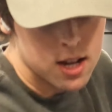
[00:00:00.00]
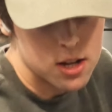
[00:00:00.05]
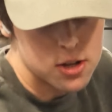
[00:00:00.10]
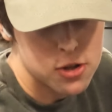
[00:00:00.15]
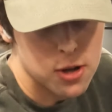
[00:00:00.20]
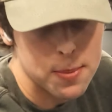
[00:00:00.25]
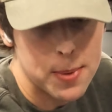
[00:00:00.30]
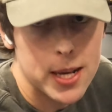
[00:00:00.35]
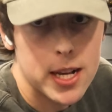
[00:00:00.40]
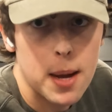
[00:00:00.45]

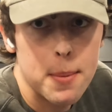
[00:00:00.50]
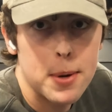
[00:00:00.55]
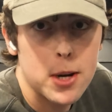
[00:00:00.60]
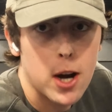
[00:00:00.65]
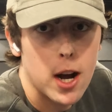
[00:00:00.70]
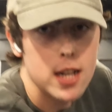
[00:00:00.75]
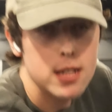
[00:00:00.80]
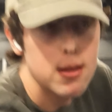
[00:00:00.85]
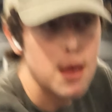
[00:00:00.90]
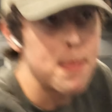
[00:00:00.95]
So I'm gonna come
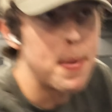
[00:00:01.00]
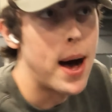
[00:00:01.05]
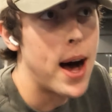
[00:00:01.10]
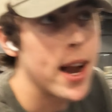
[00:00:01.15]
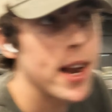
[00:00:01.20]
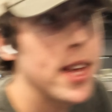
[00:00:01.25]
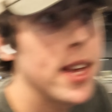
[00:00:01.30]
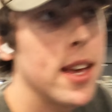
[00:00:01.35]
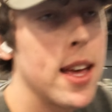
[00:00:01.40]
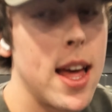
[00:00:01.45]
across my
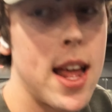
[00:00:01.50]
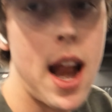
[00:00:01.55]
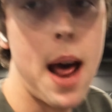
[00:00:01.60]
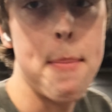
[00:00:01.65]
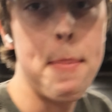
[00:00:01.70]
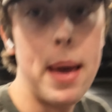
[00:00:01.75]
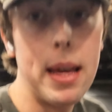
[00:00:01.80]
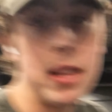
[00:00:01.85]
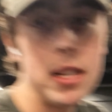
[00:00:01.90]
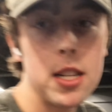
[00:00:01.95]
body, and
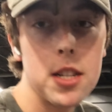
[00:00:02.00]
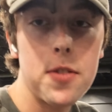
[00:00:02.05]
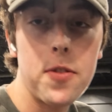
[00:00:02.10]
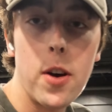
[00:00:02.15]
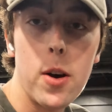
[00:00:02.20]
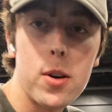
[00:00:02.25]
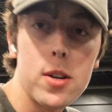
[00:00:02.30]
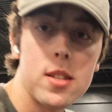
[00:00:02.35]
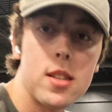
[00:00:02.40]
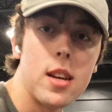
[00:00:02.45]
I'm mainly just
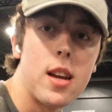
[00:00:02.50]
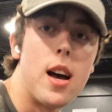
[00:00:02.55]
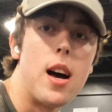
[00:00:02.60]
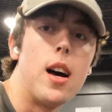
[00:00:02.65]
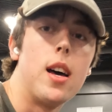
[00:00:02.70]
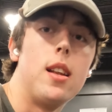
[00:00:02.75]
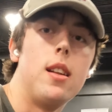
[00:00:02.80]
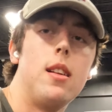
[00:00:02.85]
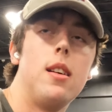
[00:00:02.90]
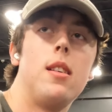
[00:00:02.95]
focusing
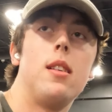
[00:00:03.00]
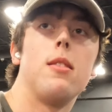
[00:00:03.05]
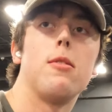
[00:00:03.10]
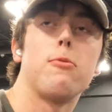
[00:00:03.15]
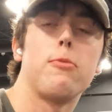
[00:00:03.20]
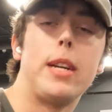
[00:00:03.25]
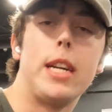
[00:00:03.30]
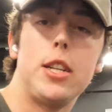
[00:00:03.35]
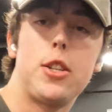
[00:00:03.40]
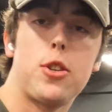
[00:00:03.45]
on
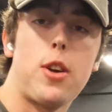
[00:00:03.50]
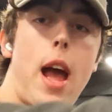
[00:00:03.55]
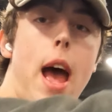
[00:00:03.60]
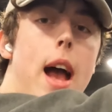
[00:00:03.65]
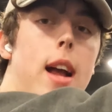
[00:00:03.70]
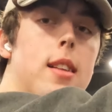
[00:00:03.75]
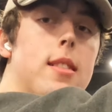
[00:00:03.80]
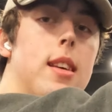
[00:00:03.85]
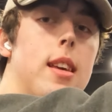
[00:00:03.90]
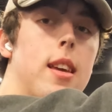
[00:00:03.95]

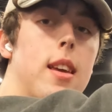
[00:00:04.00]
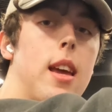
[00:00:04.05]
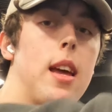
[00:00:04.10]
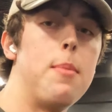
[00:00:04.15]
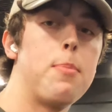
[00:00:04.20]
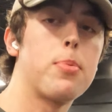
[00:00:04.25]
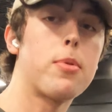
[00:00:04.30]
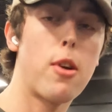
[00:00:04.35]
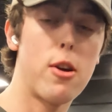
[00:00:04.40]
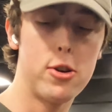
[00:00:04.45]
retracting
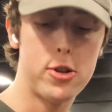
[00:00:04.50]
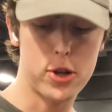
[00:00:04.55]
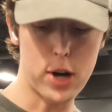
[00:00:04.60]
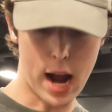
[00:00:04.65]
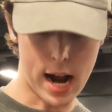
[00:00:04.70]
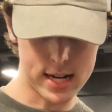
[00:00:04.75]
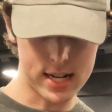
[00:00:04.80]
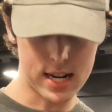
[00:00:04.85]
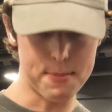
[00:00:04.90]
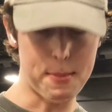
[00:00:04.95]
and
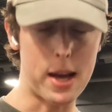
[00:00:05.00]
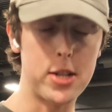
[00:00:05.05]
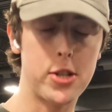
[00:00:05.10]
protracting my